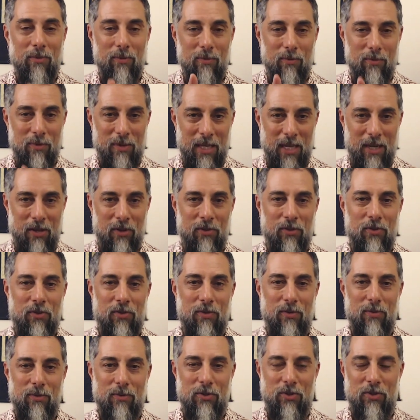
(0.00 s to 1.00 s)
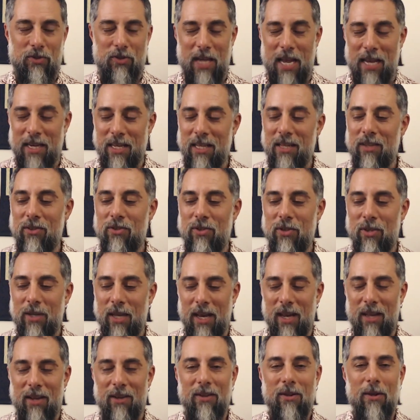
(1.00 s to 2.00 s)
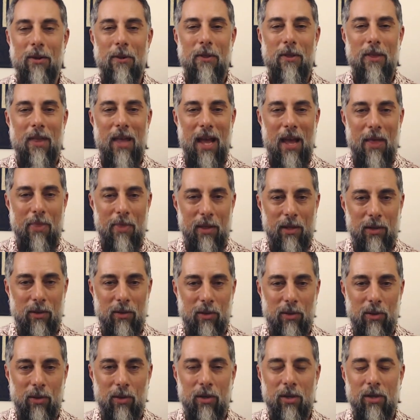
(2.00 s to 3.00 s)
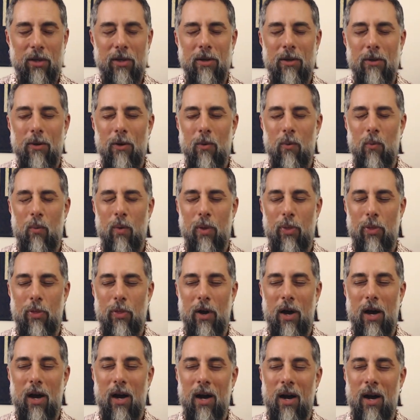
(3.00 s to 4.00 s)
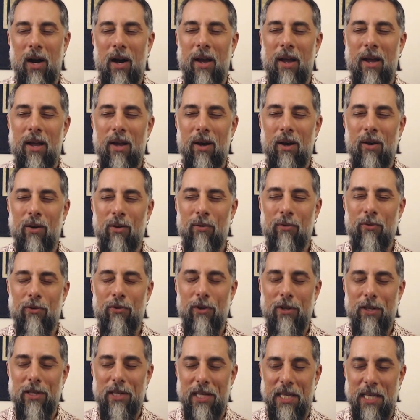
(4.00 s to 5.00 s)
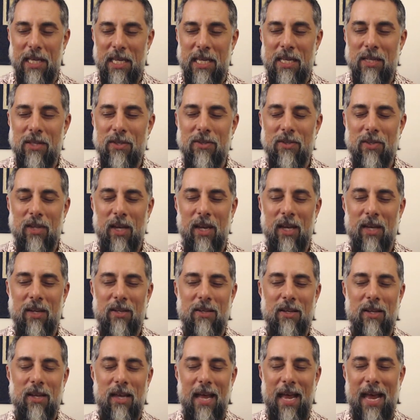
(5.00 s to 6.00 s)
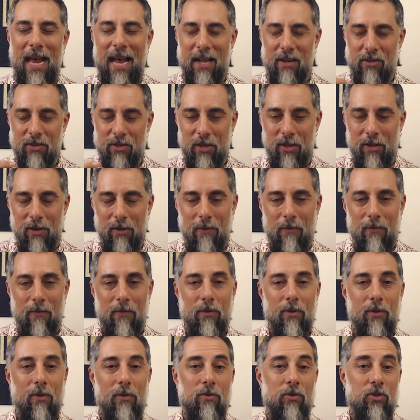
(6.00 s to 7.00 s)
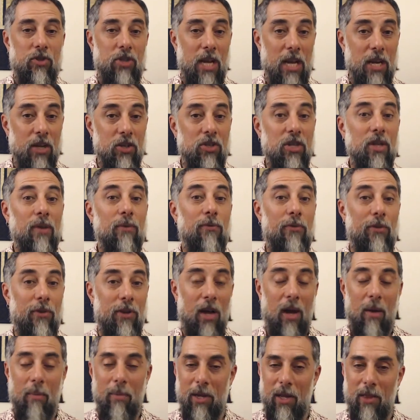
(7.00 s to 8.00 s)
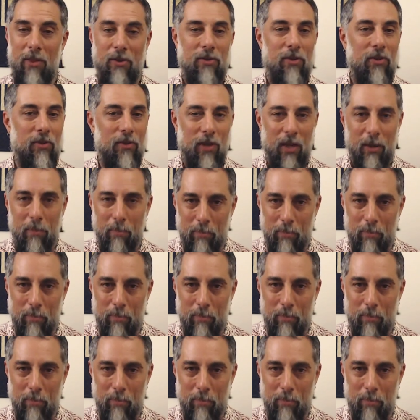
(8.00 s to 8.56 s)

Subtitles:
as steady as you can, and then look with the eye of insight at changing phenomena. This is like